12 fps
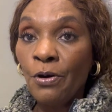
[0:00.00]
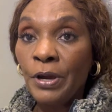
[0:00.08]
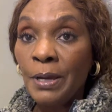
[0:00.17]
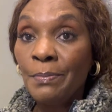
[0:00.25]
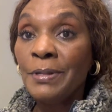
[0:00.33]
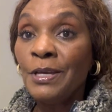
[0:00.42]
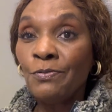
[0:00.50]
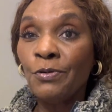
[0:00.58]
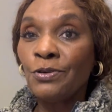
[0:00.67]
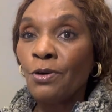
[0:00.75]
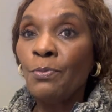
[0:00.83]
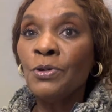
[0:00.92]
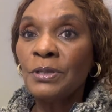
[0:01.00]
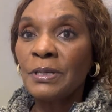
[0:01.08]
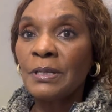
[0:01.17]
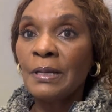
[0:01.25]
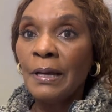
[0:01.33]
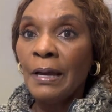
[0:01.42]
him, this was almost,
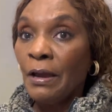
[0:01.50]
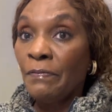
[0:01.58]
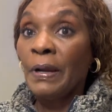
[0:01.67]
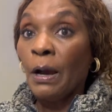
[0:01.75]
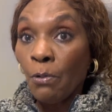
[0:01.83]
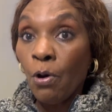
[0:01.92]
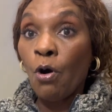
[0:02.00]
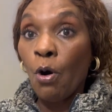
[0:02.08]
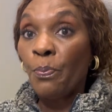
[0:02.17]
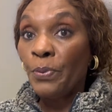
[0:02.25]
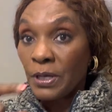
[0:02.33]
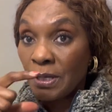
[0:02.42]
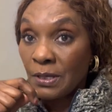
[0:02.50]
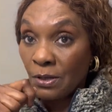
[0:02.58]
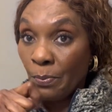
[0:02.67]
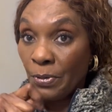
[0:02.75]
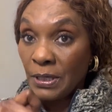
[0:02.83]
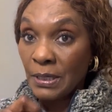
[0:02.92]
in fact, I woke up with
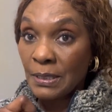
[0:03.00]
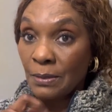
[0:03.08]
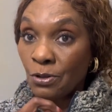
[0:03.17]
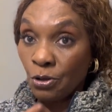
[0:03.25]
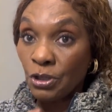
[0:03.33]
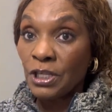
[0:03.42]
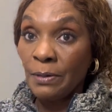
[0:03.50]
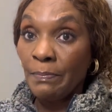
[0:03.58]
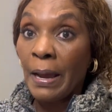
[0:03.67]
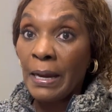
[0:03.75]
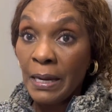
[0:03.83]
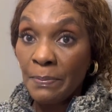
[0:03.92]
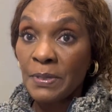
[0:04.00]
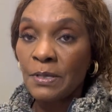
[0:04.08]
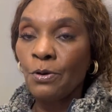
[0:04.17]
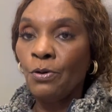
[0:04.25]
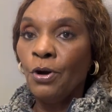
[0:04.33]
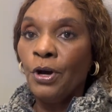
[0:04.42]
somebody touching my lips.
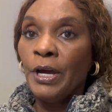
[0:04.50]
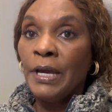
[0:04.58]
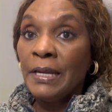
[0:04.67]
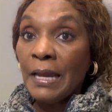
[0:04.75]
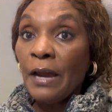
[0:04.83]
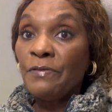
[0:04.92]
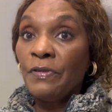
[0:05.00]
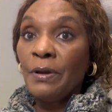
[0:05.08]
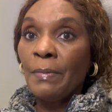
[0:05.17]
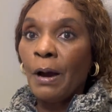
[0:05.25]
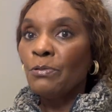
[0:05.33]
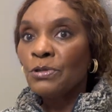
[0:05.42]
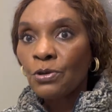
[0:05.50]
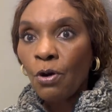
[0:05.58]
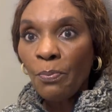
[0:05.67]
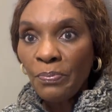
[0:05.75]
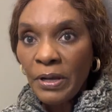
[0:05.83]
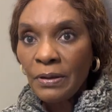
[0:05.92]
So in that dream, I was
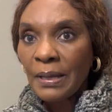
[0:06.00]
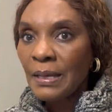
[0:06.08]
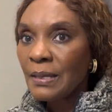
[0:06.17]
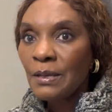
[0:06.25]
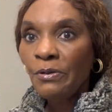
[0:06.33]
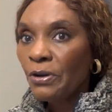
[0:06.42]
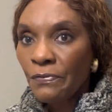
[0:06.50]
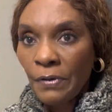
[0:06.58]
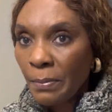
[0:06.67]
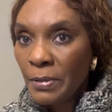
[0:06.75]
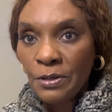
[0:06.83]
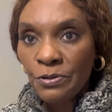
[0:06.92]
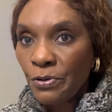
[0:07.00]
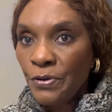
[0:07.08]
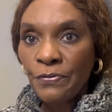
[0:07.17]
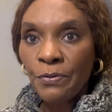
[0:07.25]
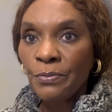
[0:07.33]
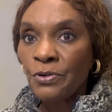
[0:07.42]
complaining. I said, see what your family is
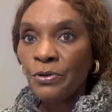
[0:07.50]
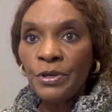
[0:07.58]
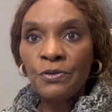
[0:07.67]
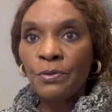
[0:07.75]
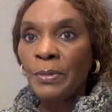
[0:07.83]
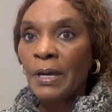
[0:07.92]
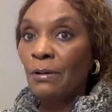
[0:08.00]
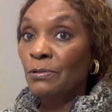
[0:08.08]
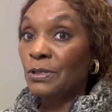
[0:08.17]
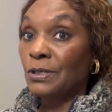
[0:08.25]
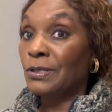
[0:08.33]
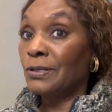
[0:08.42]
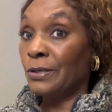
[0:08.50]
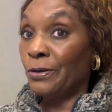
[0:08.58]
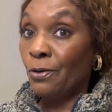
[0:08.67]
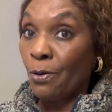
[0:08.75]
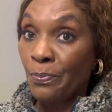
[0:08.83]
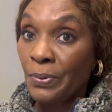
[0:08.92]
doing to me. I was,
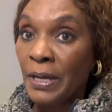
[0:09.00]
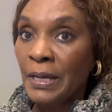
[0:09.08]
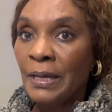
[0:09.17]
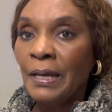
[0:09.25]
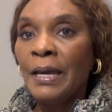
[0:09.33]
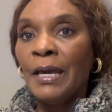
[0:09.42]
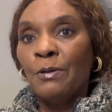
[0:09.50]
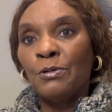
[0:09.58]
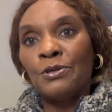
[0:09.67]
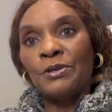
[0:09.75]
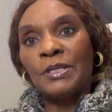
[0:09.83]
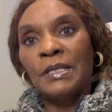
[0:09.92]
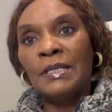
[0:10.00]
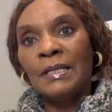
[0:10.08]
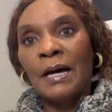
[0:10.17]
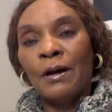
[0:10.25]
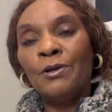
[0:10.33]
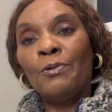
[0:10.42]
complaining. He was just sitting
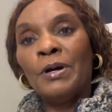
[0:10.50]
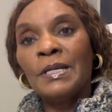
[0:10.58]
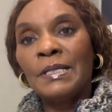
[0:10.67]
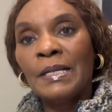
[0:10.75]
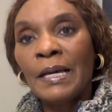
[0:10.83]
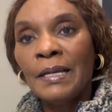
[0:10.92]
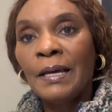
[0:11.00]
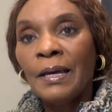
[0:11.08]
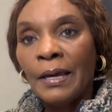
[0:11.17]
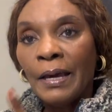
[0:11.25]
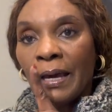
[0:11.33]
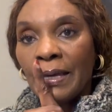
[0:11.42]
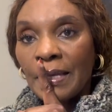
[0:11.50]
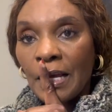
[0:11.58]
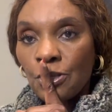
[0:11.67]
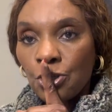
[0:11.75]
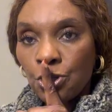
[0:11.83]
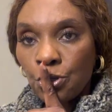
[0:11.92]
down. You know what he said? He said,
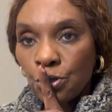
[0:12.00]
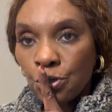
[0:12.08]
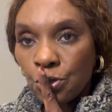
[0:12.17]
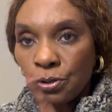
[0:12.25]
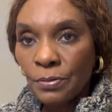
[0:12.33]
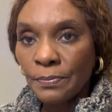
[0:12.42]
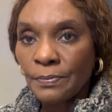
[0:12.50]
shh.